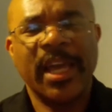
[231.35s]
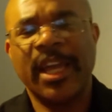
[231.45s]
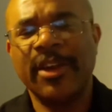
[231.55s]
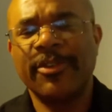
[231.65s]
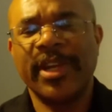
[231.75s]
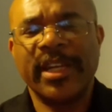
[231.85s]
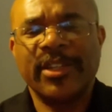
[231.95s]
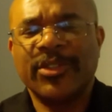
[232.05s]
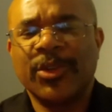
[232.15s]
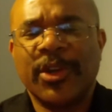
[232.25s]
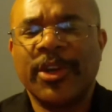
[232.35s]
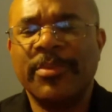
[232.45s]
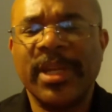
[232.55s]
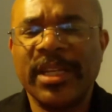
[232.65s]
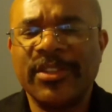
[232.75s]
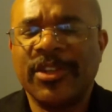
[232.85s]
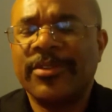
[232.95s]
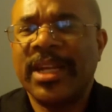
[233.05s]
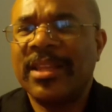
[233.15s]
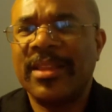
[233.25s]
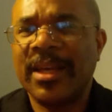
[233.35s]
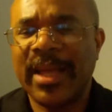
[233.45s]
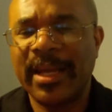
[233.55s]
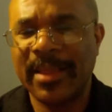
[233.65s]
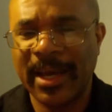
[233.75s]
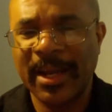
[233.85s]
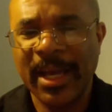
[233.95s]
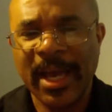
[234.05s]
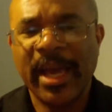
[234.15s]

hearings or committees or anything like that,